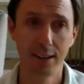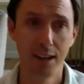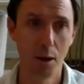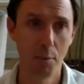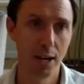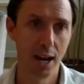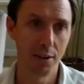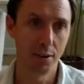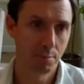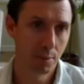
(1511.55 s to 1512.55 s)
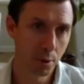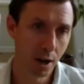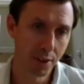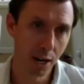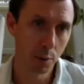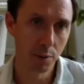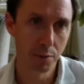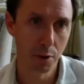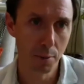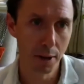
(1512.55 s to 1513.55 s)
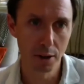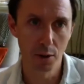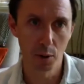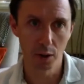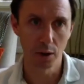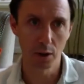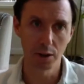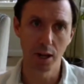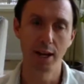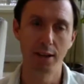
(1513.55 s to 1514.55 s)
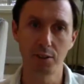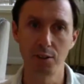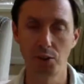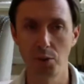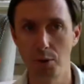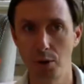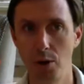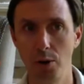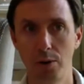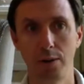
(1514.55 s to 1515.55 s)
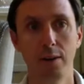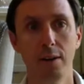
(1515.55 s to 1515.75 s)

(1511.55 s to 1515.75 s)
helping out private equity firm out of New York called Alliance Consumer Growth.